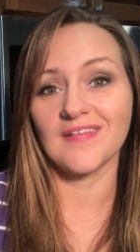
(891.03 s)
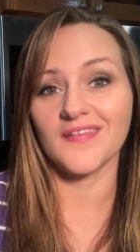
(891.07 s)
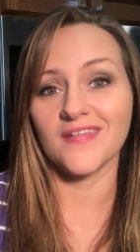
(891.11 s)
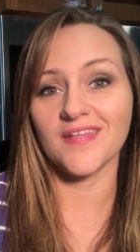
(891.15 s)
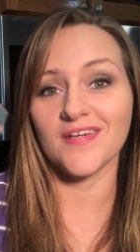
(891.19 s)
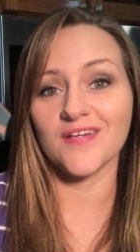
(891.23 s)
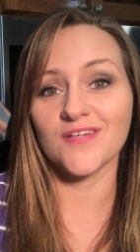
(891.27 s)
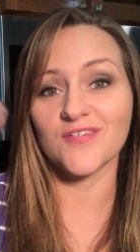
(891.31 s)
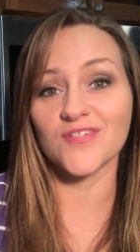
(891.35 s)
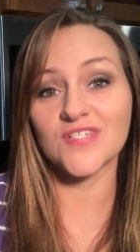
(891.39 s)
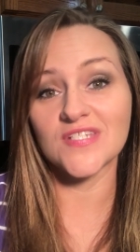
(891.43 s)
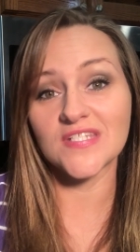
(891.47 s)

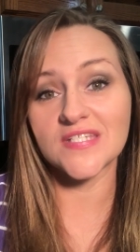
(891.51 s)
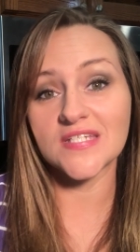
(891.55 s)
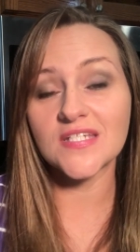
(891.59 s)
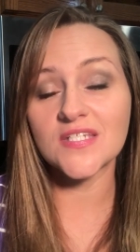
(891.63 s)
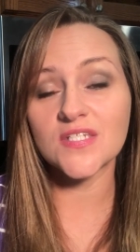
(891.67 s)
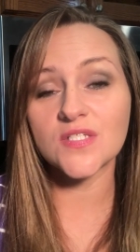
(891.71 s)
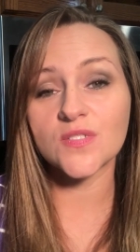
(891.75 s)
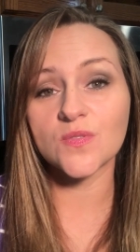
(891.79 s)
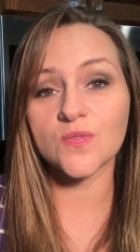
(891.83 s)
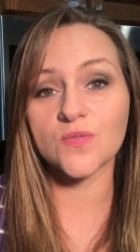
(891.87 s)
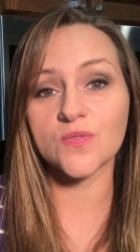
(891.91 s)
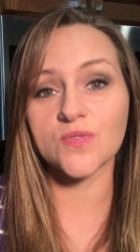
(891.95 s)
their
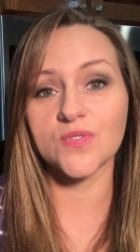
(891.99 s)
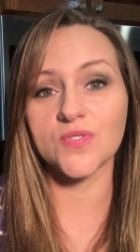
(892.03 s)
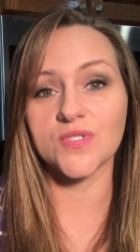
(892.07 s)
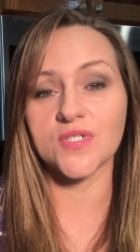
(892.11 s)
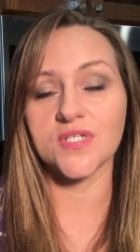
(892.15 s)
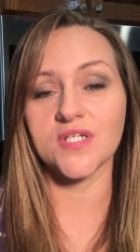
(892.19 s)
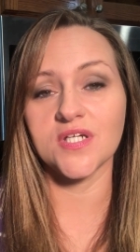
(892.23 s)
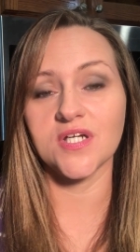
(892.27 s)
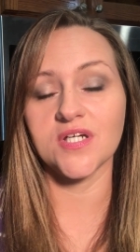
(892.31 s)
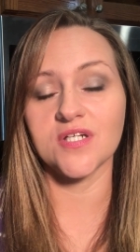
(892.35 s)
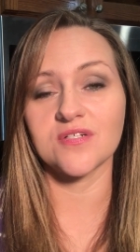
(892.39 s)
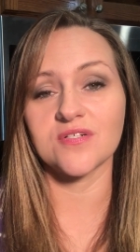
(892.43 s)
seasonal
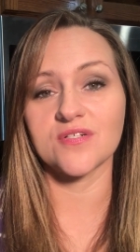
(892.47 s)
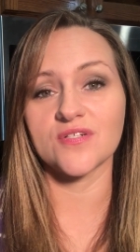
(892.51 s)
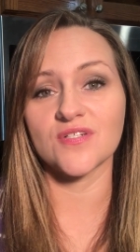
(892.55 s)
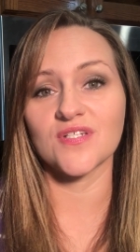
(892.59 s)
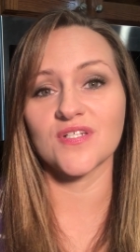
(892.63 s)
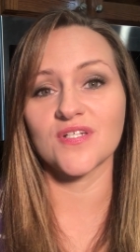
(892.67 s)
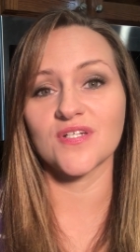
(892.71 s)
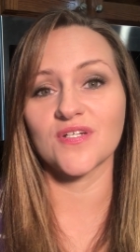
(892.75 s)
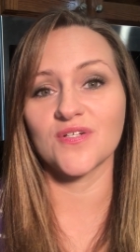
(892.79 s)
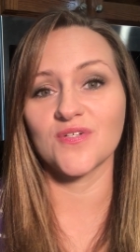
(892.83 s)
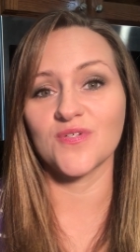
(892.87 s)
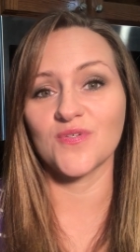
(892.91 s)
cookie
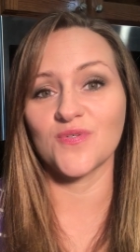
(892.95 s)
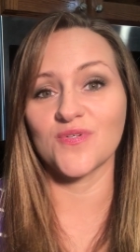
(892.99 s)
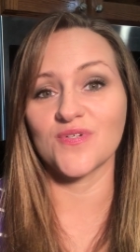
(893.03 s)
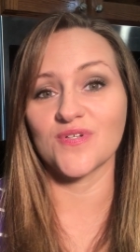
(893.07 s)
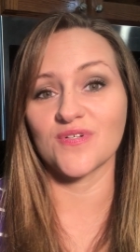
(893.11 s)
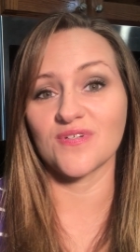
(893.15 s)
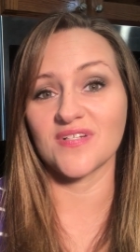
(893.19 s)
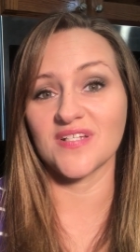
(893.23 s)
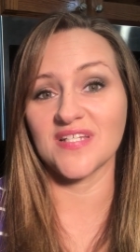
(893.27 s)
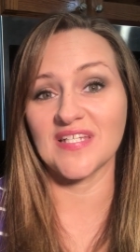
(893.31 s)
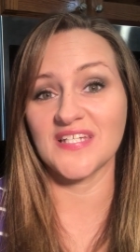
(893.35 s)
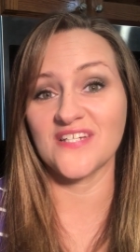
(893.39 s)
cutters go
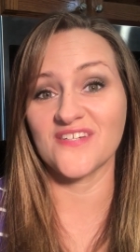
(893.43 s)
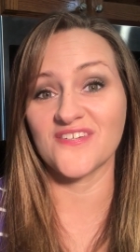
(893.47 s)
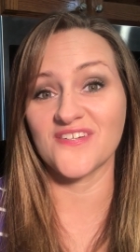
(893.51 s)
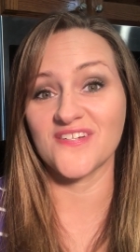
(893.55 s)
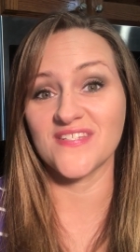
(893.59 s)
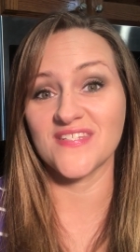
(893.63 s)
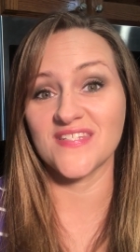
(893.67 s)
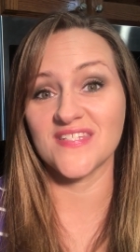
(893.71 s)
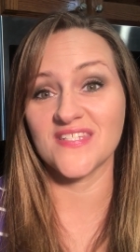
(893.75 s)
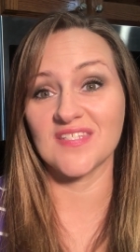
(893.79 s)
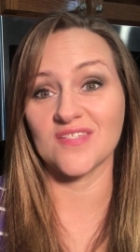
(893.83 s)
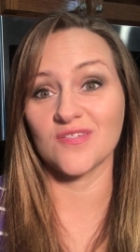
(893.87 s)
on
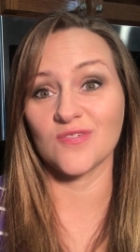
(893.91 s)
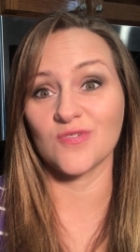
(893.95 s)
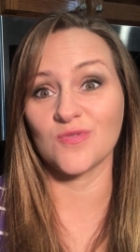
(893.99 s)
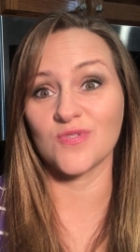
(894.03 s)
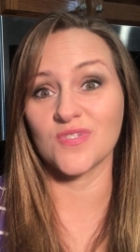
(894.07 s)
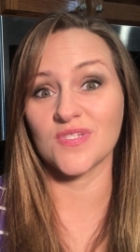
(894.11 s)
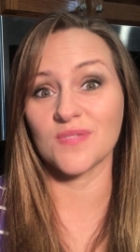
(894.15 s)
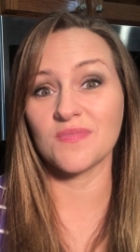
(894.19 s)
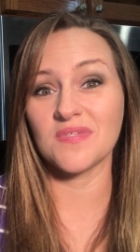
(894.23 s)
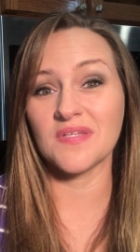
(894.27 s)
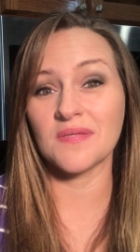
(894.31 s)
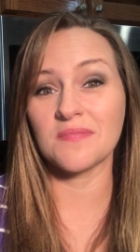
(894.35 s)
clearance. So
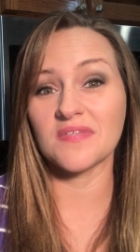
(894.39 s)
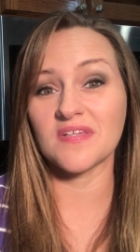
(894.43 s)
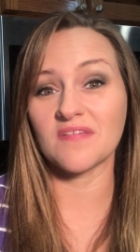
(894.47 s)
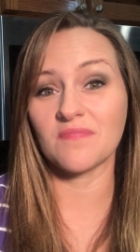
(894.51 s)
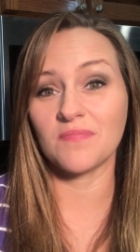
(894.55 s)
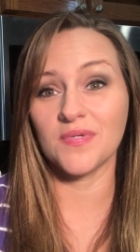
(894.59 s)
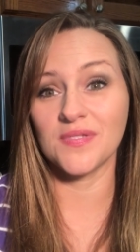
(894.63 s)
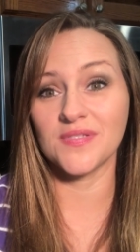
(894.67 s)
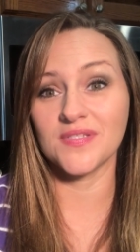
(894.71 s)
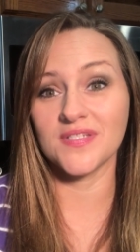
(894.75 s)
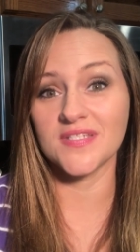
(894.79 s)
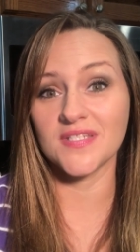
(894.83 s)
sometimes I
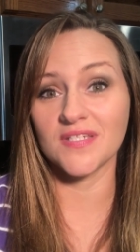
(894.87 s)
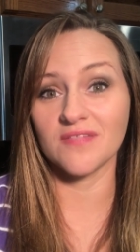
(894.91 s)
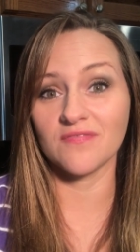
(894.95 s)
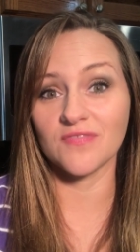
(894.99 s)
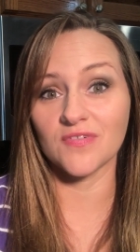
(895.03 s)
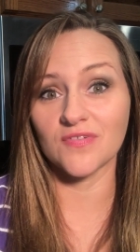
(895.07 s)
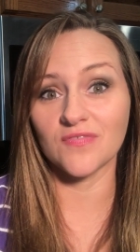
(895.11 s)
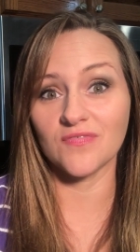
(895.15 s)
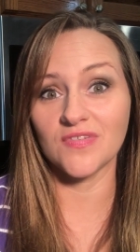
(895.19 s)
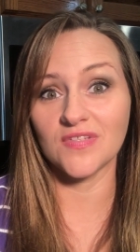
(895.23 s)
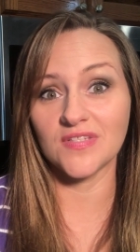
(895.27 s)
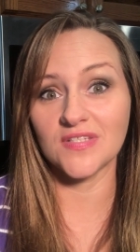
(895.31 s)
pick these up
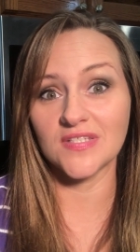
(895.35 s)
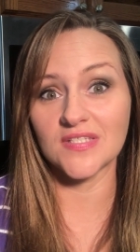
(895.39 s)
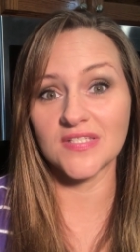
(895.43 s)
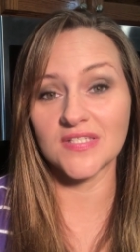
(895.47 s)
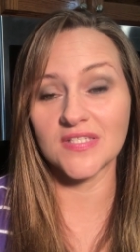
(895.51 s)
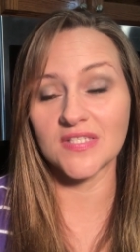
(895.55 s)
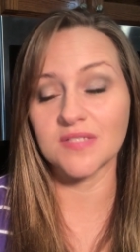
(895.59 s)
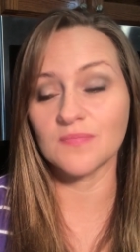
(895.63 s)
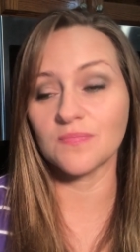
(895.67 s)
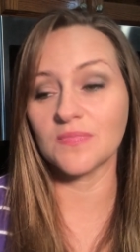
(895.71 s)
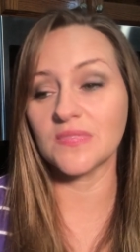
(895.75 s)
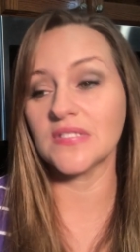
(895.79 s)
for fifty
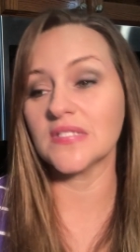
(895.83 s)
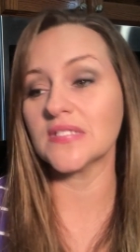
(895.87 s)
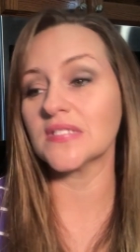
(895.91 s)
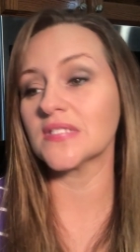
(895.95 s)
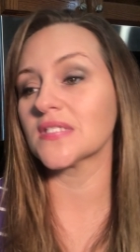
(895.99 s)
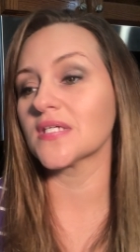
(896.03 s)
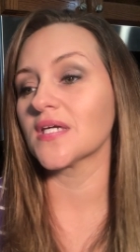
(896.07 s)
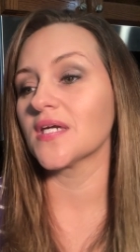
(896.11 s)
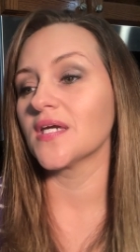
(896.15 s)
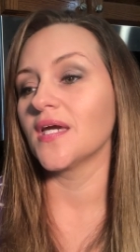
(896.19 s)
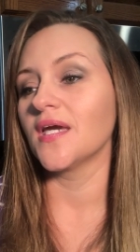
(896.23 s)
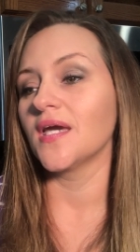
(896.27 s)
cents a
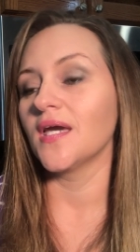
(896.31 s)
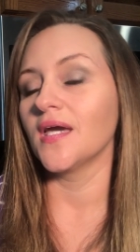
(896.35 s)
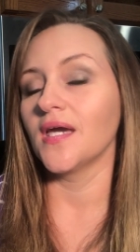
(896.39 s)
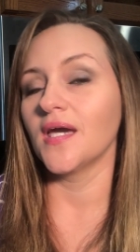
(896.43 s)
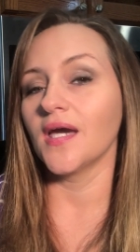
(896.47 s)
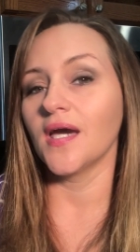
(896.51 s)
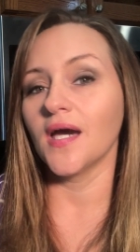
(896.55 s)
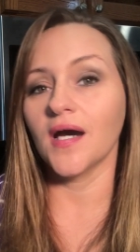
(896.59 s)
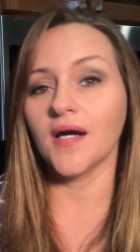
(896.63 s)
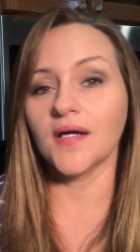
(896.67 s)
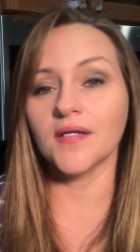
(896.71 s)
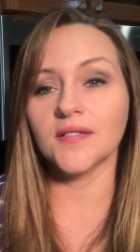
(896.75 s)
piece
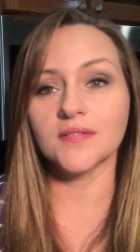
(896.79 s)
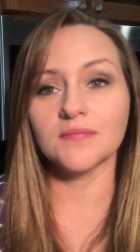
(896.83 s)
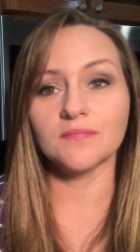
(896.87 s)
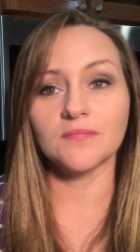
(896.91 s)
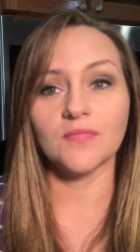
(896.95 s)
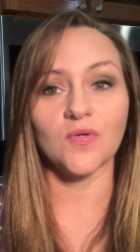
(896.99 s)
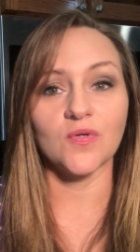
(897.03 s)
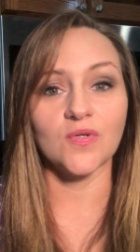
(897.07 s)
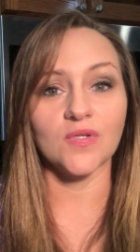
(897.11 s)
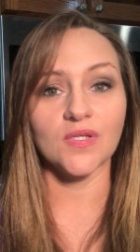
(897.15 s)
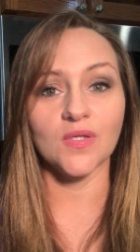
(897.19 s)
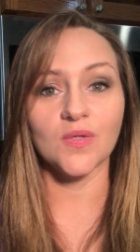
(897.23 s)

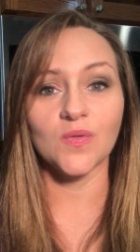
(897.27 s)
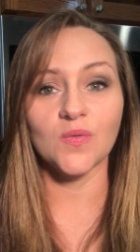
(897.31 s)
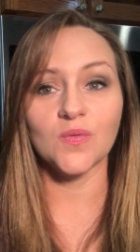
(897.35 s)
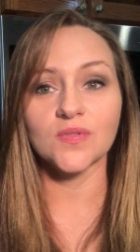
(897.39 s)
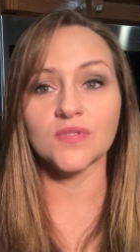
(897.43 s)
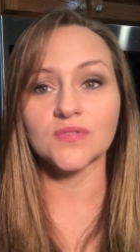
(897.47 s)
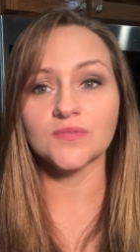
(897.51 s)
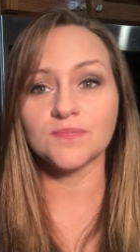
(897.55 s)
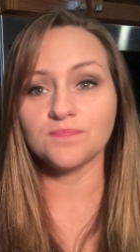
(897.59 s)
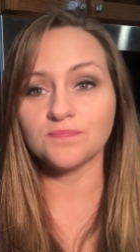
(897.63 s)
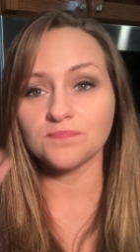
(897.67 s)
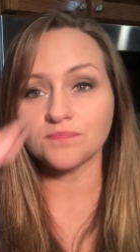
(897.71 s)
um, or
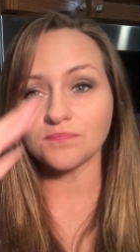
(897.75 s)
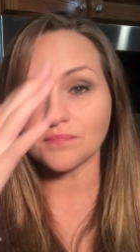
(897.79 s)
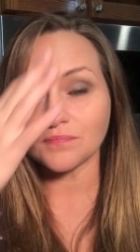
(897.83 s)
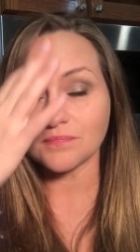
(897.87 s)
lower.